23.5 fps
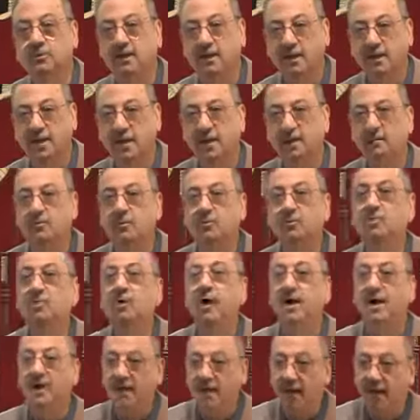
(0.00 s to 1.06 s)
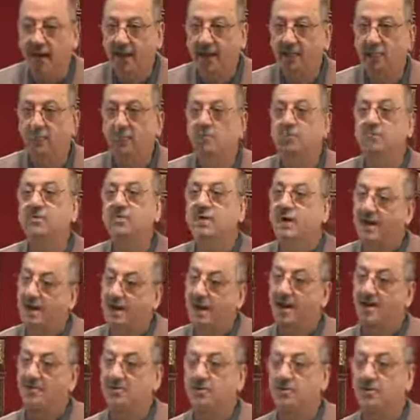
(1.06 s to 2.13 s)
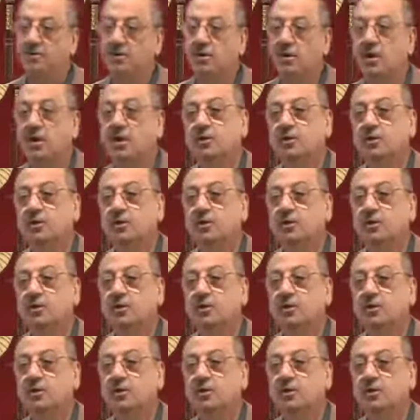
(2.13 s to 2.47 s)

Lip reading: tanamu, anamu, nanamu.